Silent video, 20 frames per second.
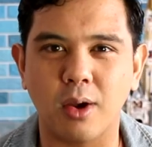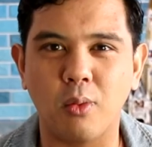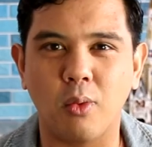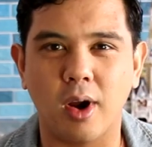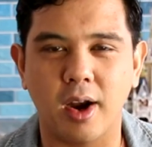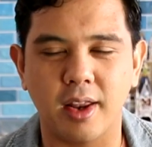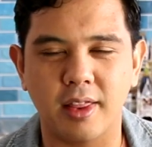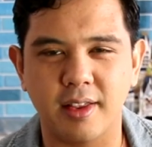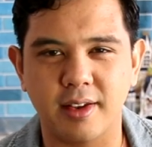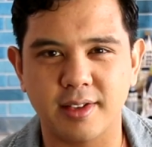I
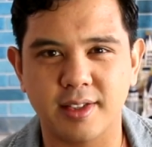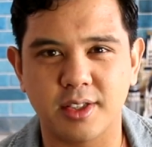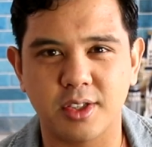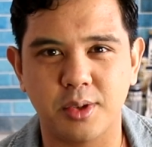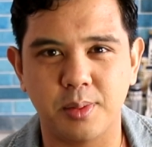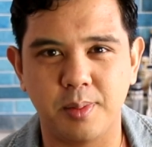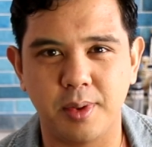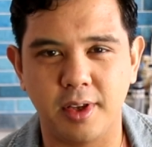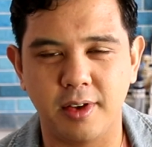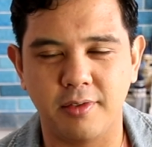wanted this
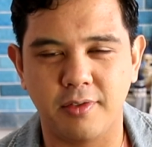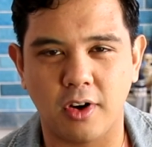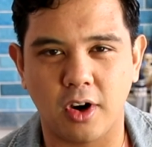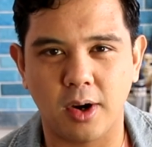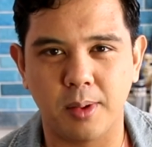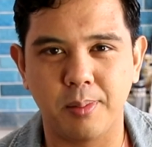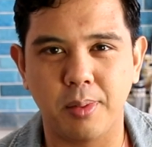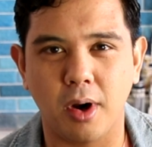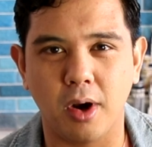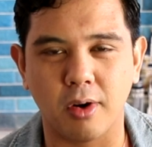to be
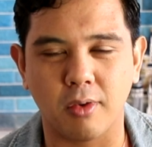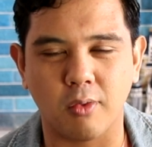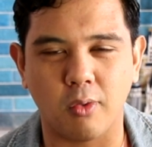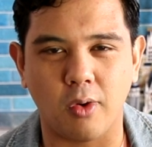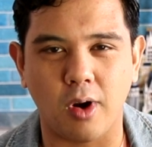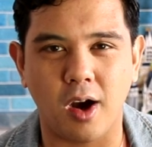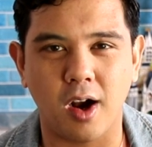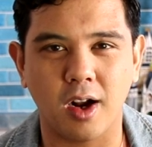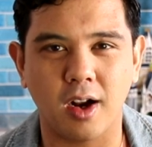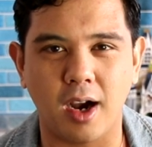very punk
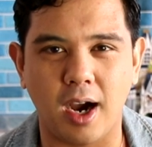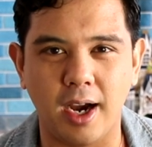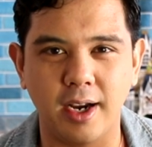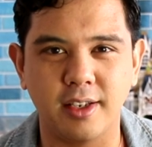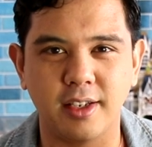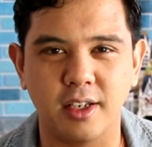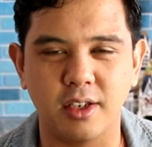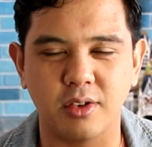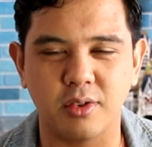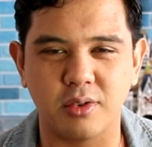rock, I
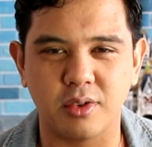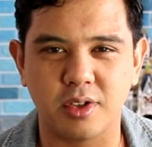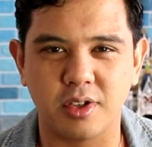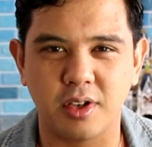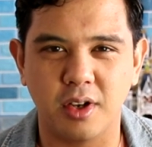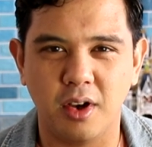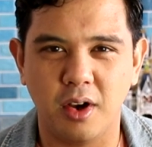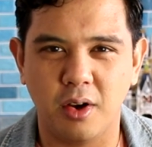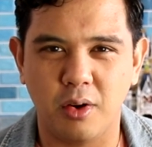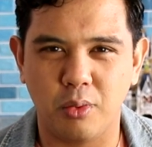didn't
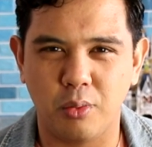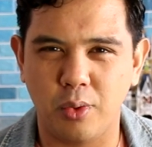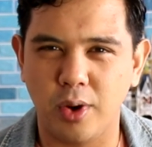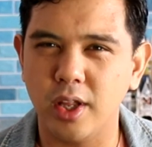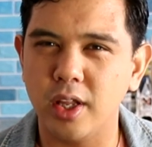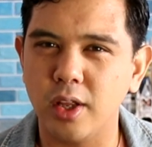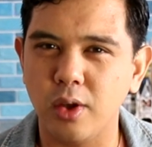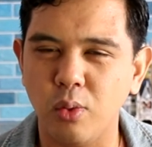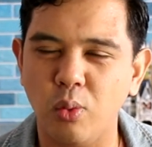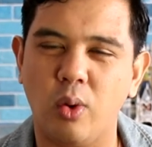
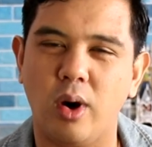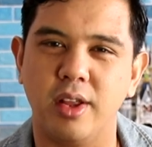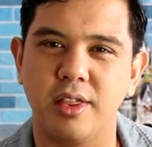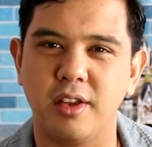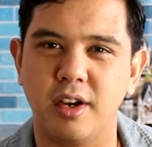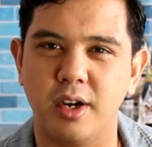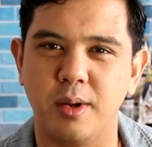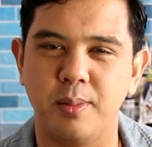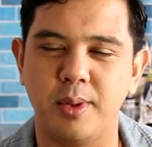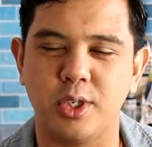really want
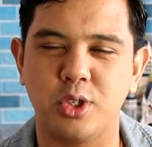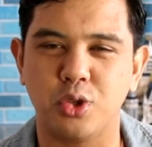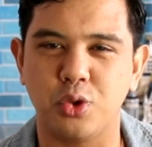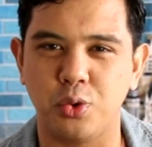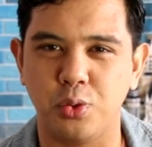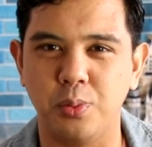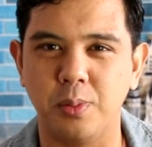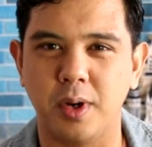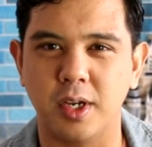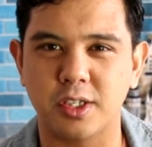there to be
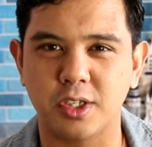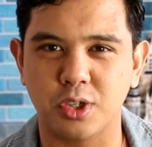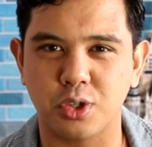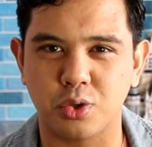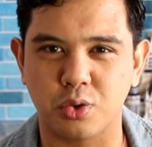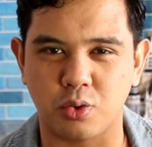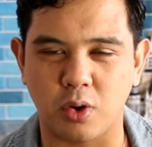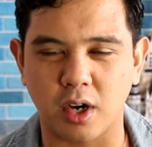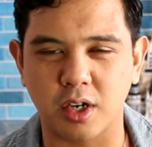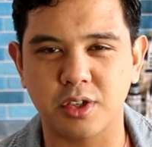too much
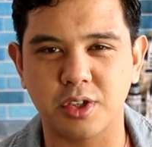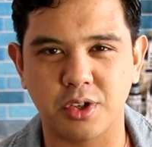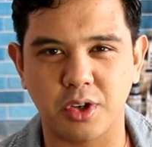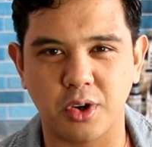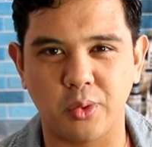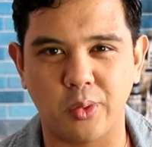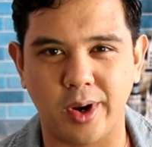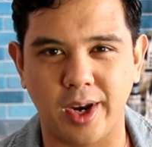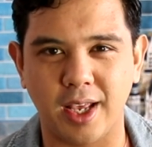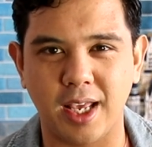structure
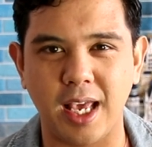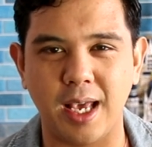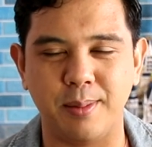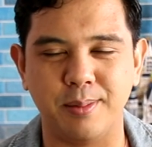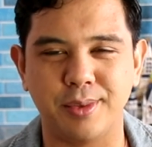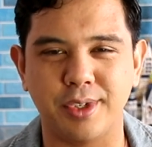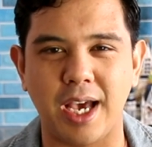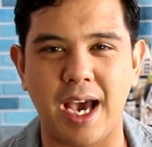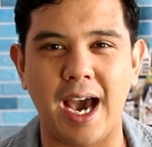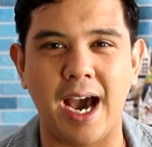when it came to